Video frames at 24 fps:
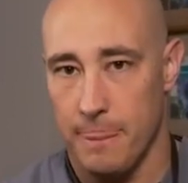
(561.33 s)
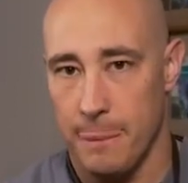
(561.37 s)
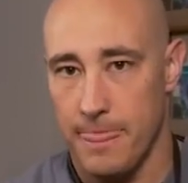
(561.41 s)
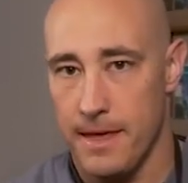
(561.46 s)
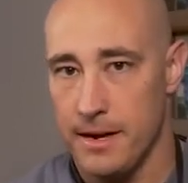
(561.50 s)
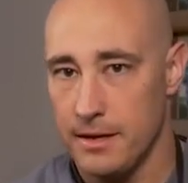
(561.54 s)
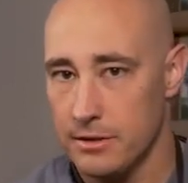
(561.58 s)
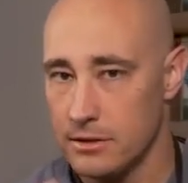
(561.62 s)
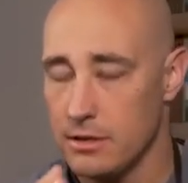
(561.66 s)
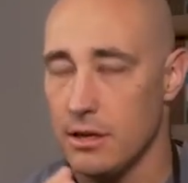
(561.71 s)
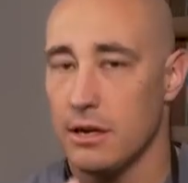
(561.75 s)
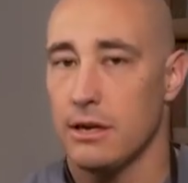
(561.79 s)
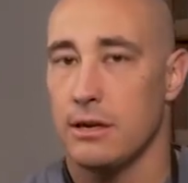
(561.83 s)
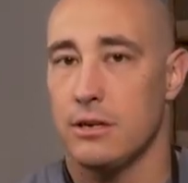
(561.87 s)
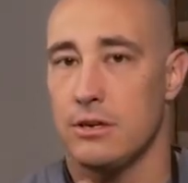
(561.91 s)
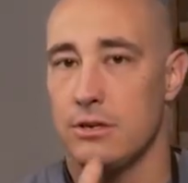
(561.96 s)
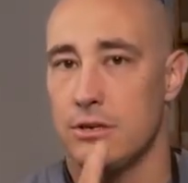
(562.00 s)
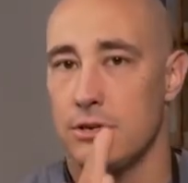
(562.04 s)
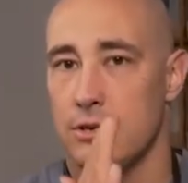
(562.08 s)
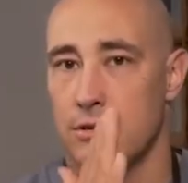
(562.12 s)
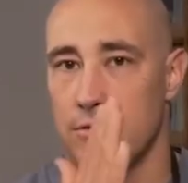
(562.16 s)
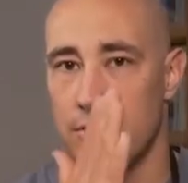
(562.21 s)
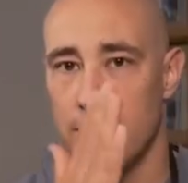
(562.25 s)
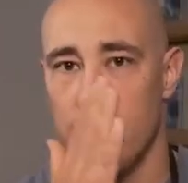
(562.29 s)
And as long
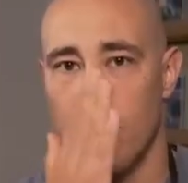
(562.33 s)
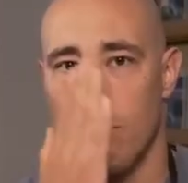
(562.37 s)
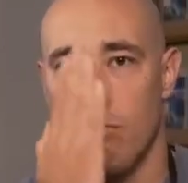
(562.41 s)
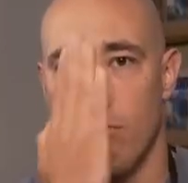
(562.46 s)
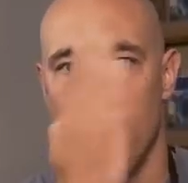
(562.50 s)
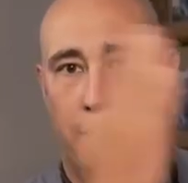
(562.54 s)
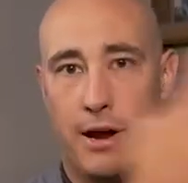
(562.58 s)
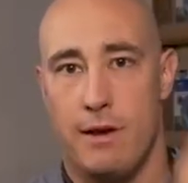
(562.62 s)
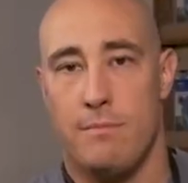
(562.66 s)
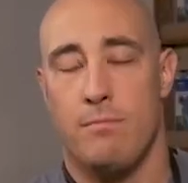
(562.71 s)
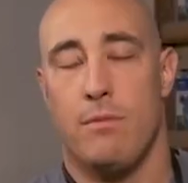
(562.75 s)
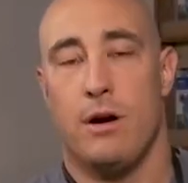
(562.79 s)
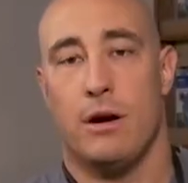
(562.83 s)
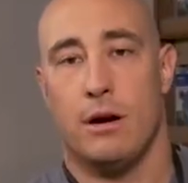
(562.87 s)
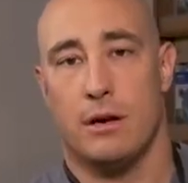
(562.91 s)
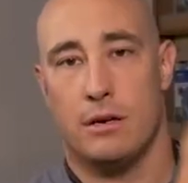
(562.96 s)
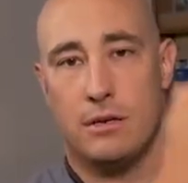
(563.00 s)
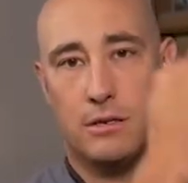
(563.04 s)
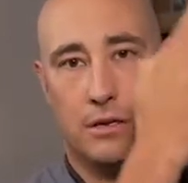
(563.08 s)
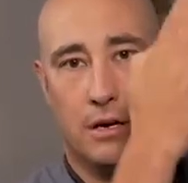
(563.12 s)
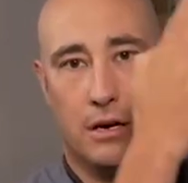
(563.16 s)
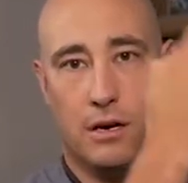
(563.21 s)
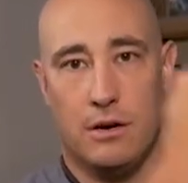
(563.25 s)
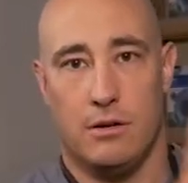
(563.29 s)
as your red
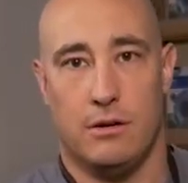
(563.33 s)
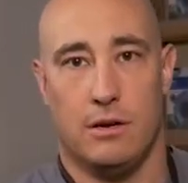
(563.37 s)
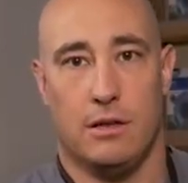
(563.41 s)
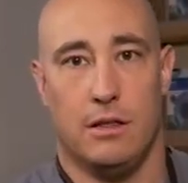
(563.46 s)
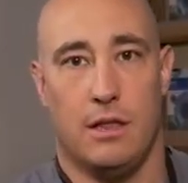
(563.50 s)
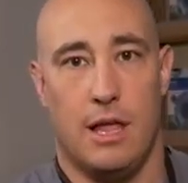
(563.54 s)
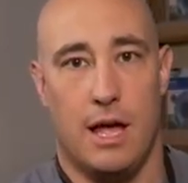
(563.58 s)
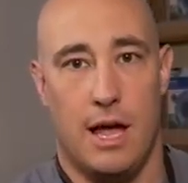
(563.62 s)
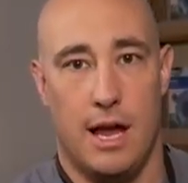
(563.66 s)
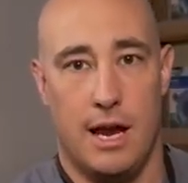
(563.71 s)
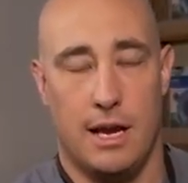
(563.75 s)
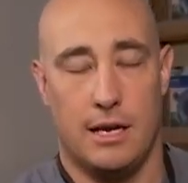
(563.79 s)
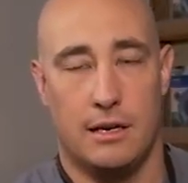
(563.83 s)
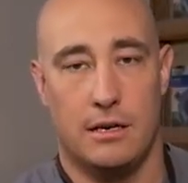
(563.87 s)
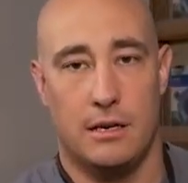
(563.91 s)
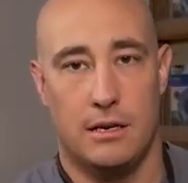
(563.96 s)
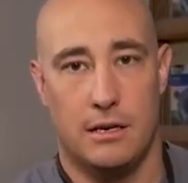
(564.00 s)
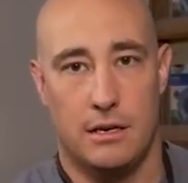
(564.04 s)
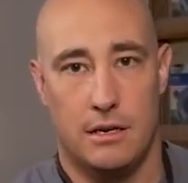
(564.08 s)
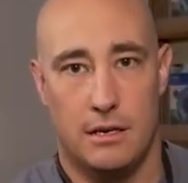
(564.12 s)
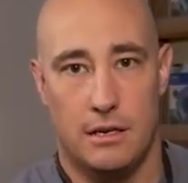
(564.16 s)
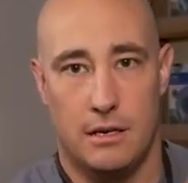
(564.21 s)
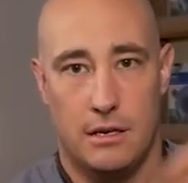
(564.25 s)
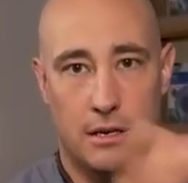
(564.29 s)
marks are aligned,
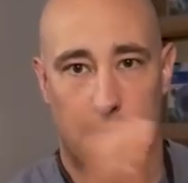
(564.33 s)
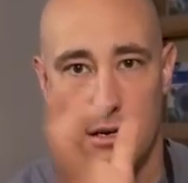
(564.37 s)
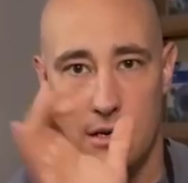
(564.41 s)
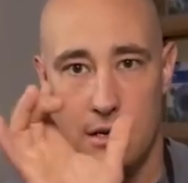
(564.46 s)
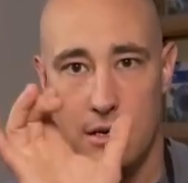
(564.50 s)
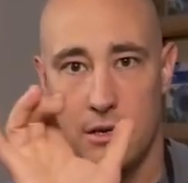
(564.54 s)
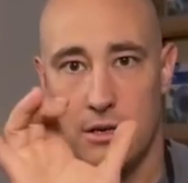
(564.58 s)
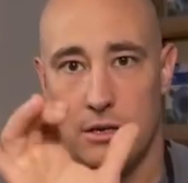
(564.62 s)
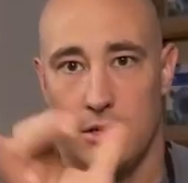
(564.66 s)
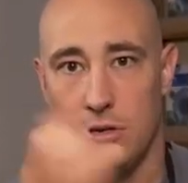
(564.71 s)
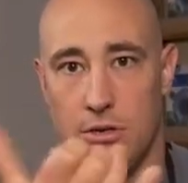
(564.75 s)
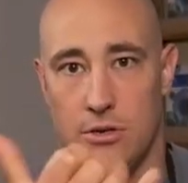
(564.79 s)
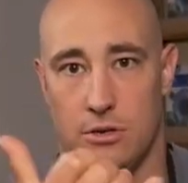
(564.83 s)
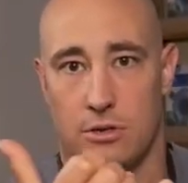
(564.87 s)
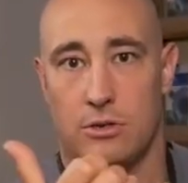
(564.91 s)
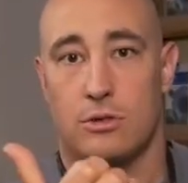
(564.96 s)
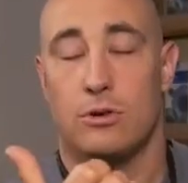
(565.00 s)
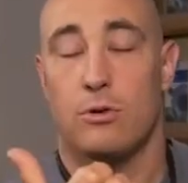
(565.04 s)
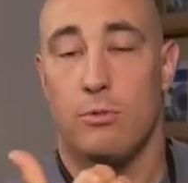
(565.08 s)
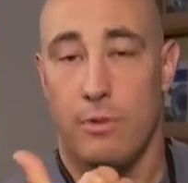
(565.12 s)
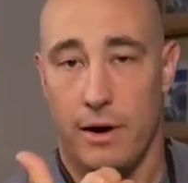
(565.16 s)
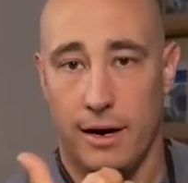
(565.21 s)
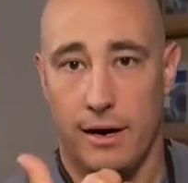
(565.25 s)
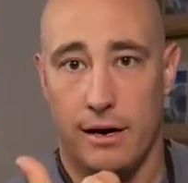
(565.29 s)
you're
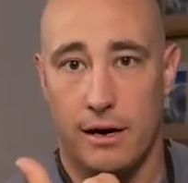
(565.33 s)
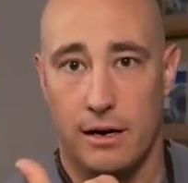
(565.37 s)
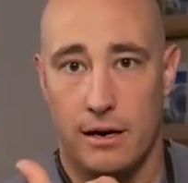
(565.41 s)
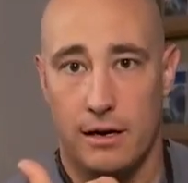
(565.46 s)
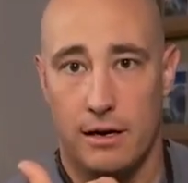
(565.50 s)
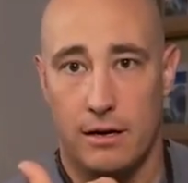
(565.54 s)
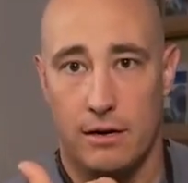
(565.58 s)
square.